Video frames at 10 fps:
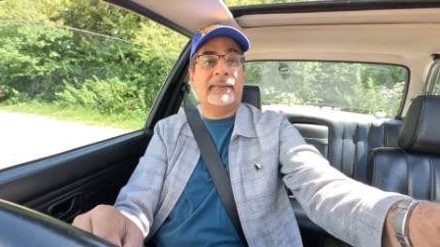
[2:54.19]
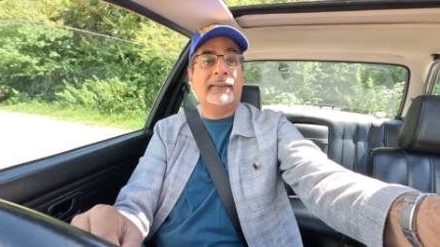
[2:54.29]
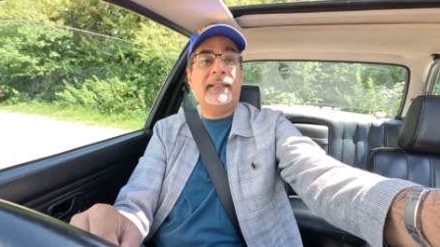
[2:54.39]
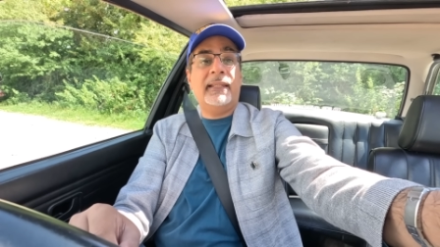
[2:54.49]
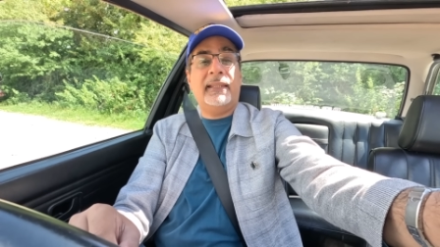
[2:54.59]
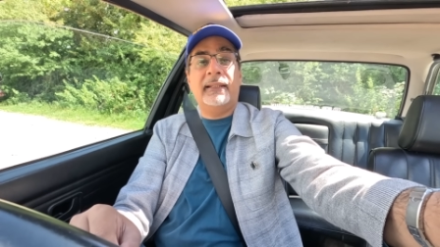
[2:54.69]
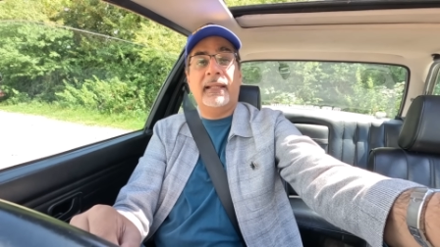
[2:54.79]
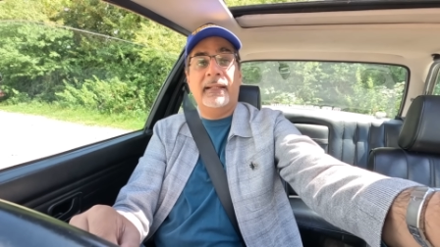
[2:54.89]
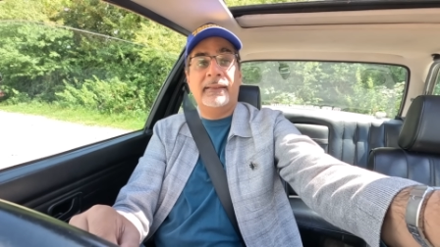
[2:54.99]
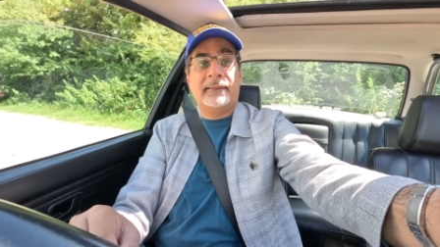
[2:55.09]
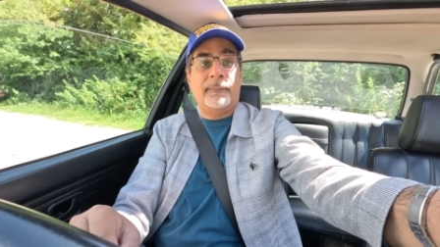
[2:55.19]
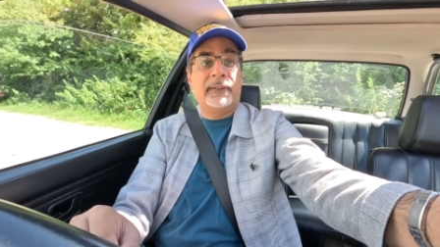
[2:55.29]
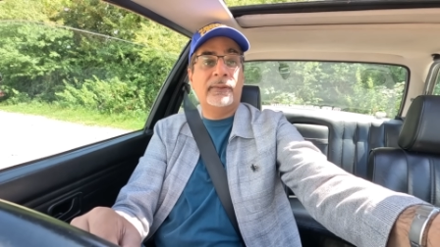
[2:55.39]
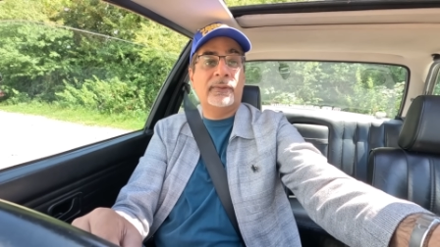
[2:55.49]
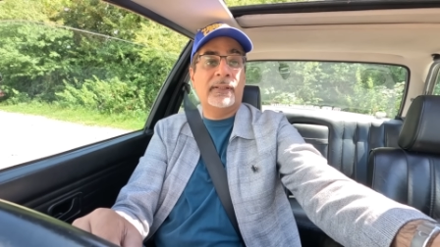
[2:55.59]
Is another thing that is
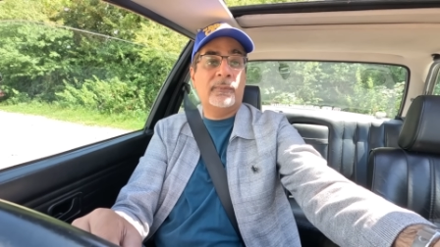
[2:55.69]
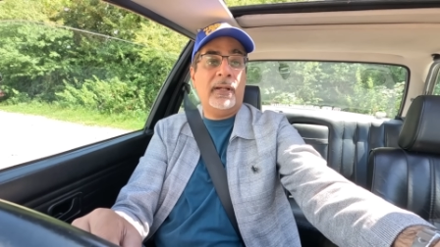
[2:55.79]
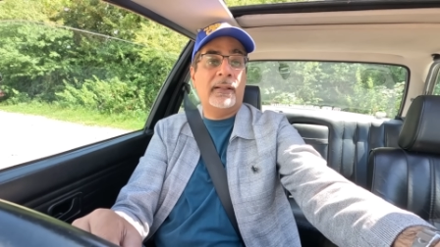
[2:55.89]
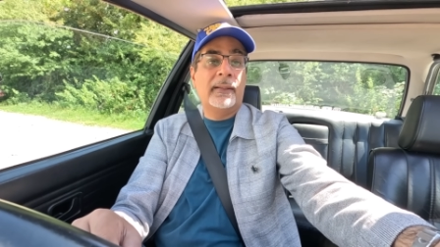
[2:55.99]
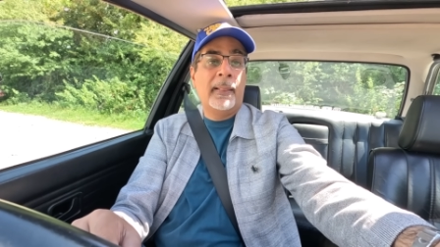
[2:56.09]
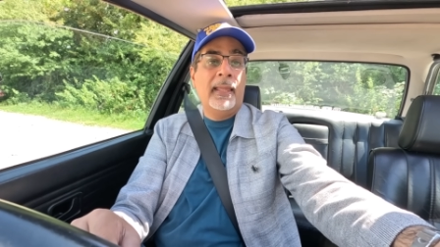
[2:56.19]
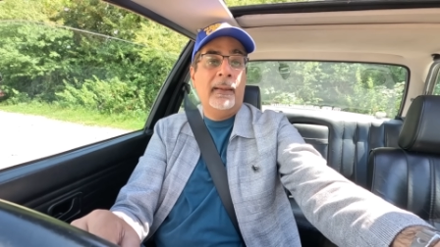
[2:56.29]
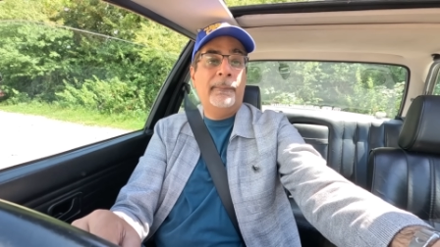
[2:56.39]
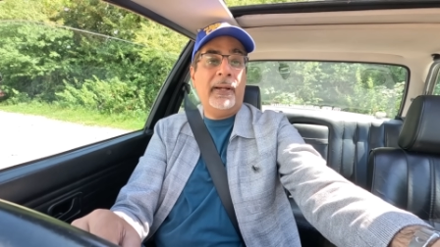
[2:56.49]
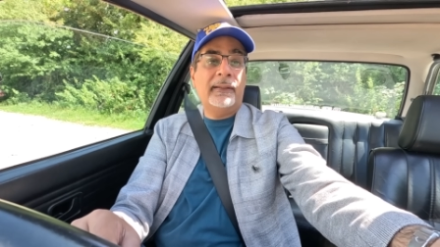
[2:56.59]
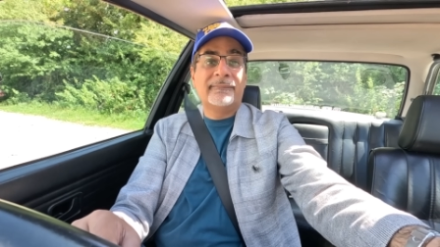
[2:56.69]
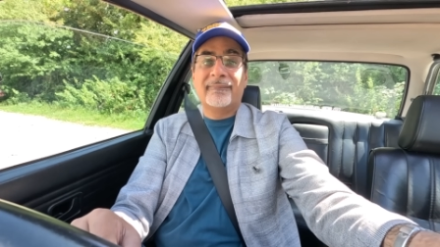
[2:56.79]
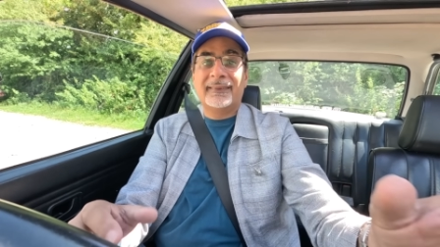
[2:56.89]
coming into it as well. But